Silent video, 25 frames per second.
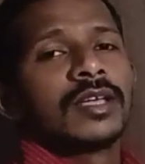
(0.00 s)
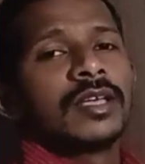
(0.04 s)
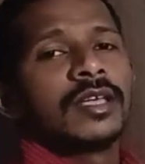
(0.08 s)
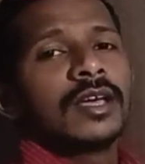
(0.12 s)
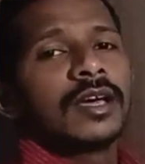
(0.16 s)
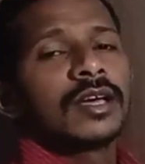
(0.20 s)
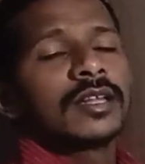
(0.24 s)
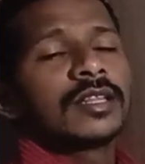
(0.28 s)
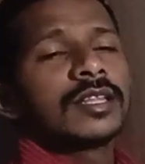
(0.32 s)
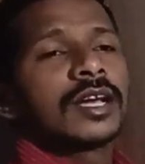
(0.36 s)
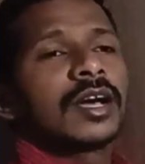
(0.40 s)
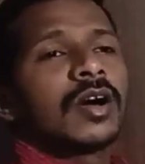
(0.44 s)

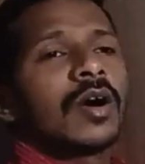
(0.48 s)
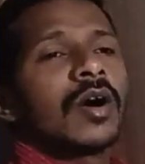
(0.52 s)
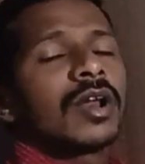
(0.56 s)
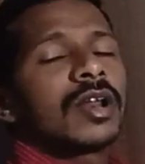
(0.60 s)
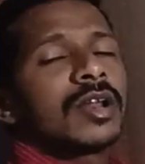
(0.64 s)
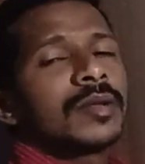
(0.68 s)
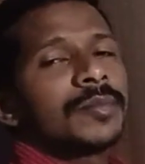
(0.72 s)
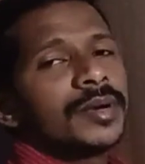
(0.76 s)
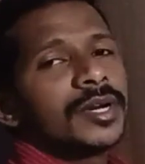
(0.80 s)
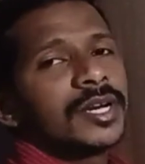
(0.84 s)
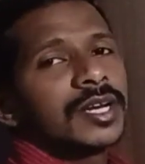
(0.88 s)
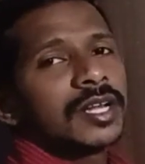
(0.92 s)
here the
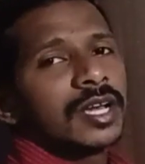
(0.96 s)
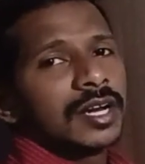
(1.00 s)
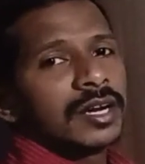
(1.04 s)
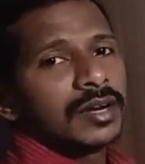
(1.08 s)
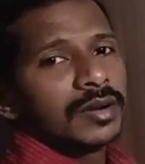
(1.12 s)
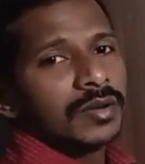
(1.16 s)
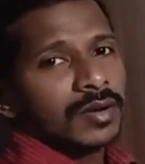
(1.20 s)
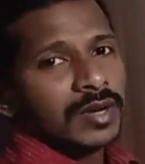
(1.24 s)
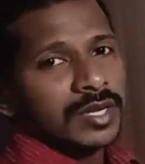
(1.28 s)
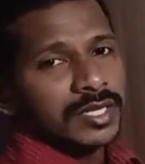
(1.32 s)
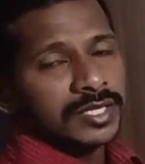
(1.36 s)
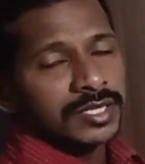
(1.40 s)
government
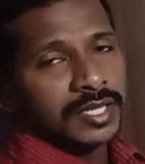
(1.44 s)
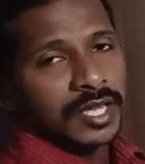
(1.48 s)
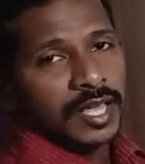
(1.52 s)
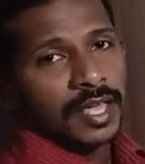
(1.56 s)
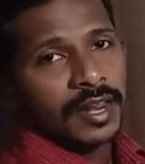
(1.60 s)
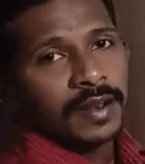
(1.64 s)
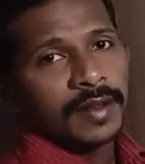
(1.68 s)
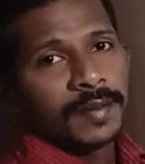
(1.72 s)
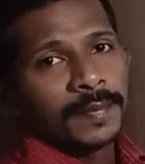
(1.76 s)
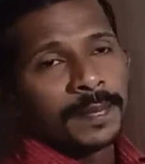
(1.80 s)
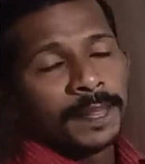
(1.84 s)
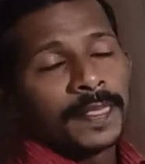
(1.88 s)
control is
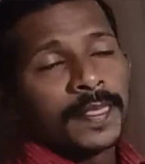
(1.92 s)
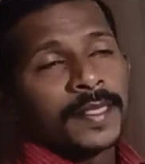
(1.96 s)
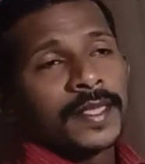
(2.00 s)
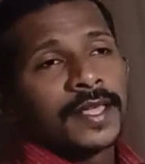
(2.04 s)
there.